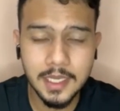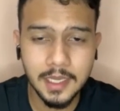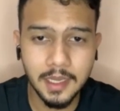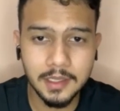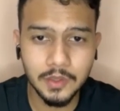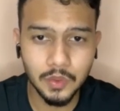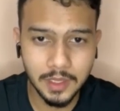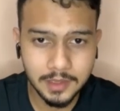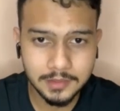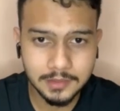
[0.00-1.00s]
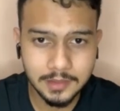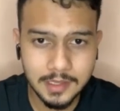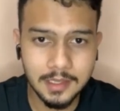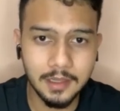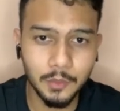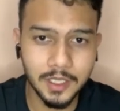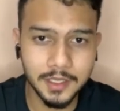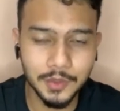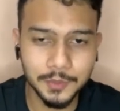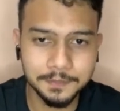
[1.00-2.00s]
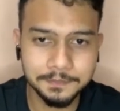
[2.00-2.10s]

And good luck. Assalamualaikum.